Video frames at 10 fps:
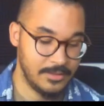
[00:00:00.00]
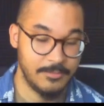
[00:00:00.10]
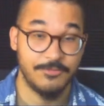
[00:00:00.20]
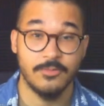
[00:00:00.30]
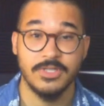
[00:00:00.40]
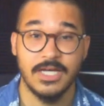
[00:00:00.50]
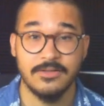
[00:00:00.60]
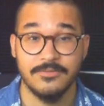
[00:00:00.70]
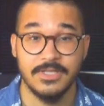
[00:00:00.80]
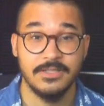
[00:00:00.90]
Before we
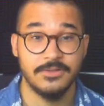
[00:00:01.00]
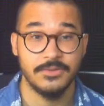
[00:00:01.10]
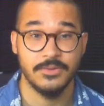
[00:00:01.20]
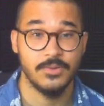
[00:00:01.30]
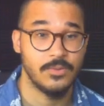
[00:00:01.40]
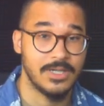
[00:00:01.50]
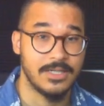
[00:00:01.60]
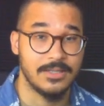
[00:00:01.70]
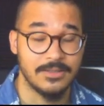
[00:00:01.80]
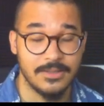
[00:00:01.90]
delve into
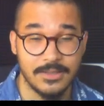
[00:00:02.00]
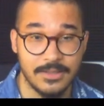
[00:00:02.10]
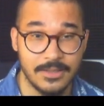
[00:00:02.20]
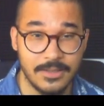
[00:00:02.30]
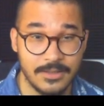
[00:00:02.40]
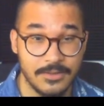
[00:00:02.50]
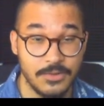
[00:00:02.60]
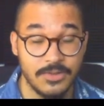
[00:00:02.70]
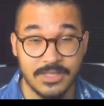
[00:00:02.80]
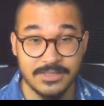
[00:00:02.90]
the
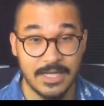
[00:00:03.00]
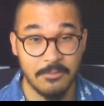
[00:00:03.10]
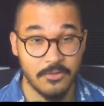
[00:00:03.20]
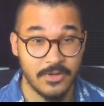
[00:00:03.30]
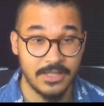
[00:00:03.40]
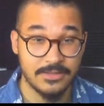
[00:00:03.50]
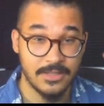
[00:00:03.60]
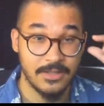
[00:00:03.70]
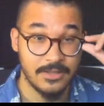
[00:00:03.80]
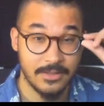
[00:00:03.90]
units upgrades,
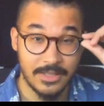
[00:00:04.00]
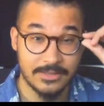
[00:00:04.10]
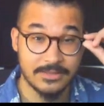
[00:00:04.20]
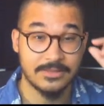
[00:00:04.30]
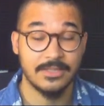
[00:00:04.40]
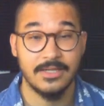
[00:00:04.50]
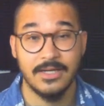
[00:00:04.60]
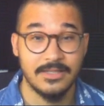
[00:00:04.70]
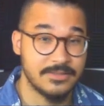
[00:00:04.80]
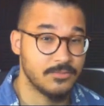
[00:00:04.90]

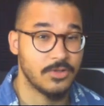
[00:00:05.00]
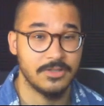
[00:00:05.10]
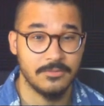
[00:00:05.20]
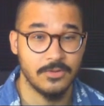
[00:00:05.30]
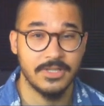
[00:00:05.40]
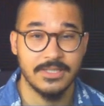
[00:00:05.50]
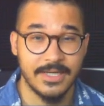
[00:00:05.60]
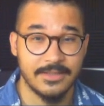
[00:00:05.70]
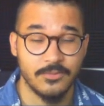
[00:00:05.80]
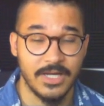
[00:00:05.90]
it's worth noting
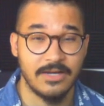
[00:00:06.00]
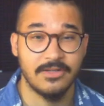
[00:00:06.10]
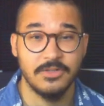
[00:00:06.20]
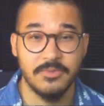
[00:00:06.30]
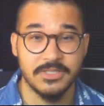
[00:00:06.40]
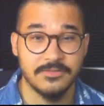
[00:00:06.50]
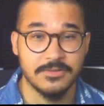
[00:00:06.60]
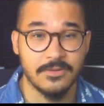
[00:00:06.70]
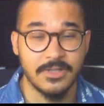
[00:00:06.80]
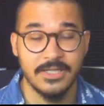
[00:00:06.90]
that we have a new piece of
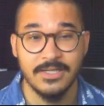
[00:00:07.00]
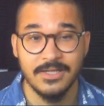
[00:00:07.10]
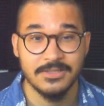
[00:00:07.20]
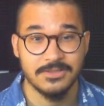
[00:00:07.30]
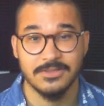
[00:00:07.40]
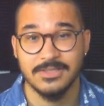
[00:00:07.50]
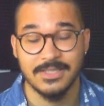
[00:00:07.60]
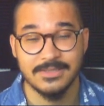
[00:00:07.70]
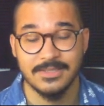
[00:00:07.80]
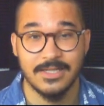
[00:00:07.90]
story, so
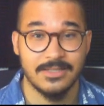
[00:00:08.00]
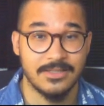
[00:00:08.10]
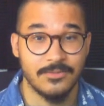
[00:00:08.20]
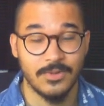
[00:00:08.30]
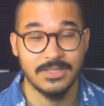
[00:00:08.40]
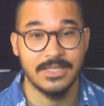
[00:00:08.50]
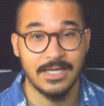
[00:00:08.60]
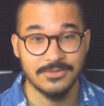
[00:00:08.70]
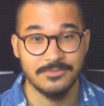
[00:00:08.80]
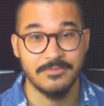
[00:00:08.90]
that's another
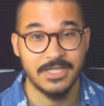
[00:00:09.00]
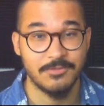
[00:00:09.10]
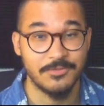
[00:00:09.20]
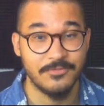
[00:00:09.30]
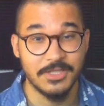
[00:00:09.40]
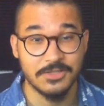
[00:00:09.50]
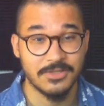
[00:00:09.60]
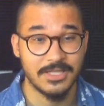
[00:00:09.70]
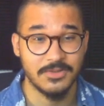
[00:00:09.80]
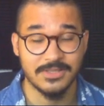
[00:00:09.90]
1000 minimum visor
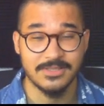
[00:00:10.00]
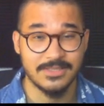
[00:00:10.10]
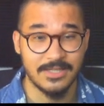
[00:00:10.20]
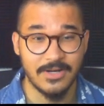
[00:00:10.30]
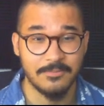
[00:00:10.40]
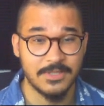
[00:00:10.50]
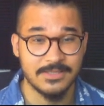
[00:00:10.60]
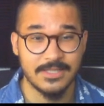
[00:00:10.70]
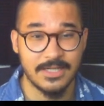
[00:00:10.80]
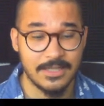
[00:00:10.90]
that you can save up
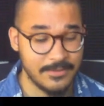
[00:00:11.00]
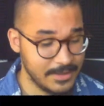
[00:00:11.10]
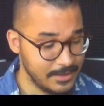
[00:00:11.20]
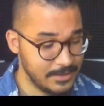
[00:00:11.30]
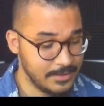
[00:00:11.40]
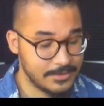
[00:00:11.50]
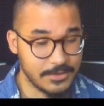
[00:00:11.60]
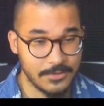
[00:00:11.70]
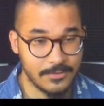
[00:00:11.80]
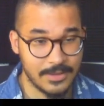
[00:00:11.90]
this time.
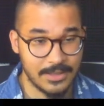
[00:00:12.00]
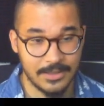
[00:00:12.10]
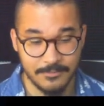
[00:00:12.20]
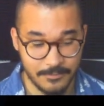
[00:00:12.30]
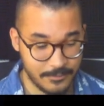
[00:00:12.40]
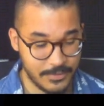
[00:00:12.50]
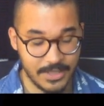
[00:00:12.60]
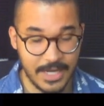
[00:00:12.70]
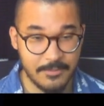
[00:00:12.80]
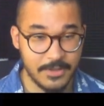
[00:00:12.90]
So
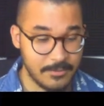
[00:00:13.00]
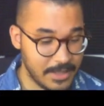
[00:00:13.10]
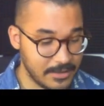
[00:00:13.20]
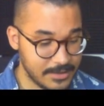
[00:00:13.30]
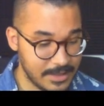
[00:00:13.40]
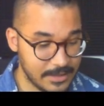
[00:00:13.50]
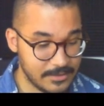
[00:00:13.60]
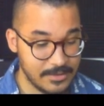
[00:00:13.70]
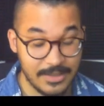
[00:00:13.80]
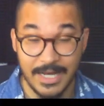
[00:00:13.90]
pretty happy about that.
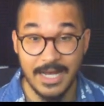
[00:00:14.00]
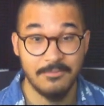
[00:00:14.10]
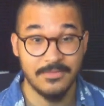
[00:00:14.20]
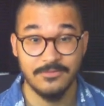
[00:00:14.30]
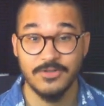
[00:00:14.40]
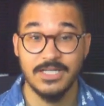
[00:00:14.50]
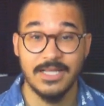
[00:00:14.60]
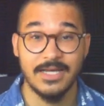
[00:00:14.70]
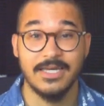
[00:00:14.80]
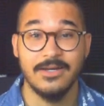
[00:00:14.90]
I'm really
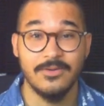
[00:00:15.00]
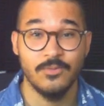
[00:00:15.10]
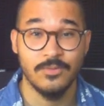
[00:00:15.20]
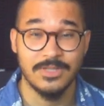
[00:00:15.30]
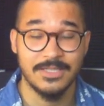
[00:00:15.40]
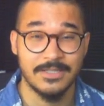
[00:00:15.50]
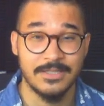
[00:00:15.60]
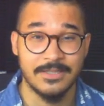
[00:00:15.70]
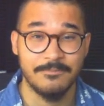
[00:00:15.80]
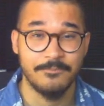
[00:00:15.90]
liking
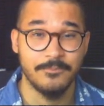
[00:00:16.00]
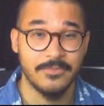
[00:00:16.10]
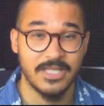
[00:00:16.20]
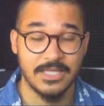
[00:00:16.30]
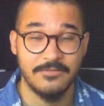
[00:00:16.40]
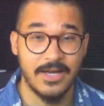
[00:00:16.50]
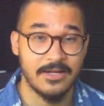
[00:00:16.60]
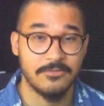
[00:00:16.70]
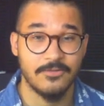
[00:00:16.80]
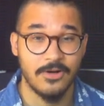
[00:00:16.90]
the
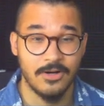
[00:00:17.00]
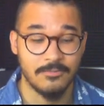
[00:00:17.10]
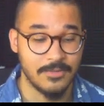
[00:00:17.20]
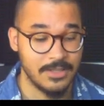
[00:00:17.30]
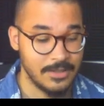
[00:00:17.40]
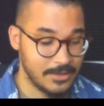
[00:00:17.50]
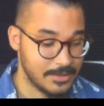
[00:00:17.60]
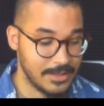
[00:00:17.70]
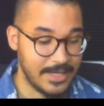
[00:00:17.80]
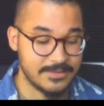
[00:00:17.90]
cliffhanger from
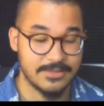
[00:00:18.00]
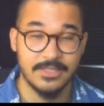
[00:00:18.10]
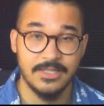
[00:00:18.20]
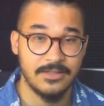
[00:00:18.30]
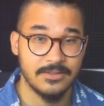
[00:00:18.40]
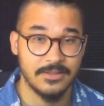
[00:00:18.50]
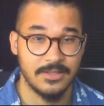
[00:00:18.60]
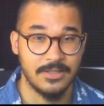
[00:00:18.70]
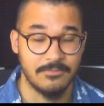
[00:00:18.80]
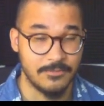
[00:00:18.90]
the last scene,
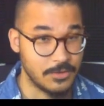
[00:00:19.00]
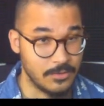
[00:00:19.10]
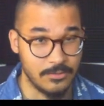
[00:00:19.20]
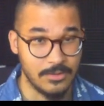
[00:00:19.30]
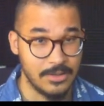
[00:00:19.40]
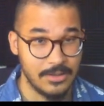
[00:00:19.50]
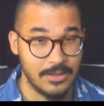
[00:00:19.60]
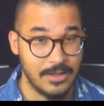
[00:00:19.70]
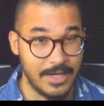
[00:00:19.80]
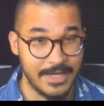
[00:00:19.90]
so
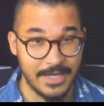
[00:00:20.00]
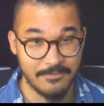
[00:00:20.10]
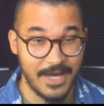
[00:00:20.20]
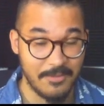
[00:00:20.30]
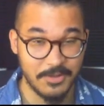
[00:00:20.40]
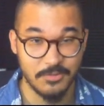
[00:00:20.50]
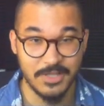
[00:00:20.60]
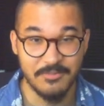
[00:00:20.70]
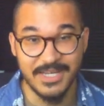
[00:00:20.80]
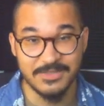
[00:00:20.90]
I am happy to
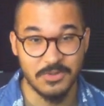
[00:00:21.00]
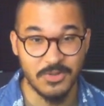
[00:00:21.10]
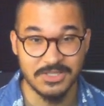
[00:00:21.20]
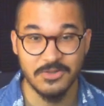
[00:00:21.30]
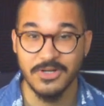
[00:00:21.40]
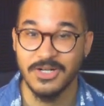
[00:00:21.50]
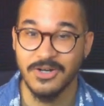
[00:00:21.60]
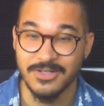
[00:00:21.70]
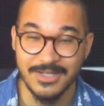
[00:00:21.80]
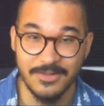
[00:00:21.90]
be amazed with what's going
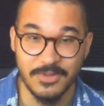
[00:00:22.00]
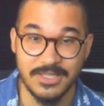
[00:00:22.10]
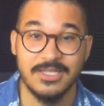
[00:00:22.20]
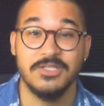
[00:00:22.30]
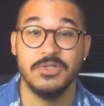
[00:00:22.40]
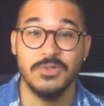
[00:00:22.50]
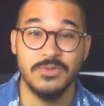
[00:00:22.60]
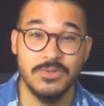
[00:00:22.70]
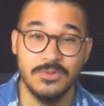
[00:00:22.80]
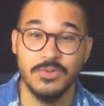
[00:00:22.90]
on with the
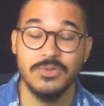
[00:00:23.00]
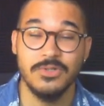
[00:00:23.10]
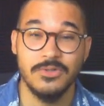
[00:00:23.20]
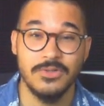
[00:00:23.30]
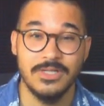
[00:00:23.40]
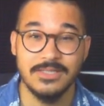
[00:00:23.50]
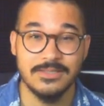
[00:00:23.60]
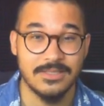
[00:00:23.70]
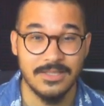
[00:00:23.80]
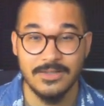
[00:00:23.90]
two new
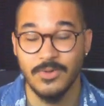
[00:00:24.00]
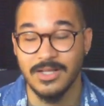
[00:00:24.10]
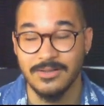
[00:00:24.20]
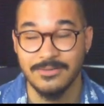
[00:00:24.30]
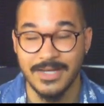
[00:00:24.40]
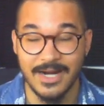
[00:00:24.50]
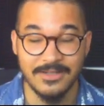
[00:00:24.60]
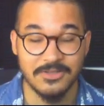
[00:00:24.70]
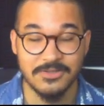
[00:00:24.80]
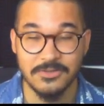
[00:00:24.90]
units, well,
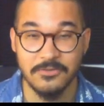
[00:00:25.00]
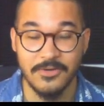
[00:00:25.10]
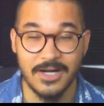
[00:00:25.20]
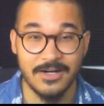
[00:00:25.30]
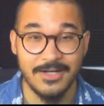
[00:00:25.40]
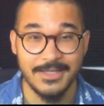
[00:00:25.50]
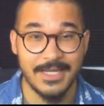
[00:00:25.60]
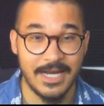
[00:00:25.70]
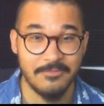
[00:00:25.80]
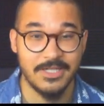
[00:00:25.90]
characters so far
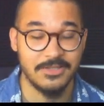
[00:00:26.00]
that have been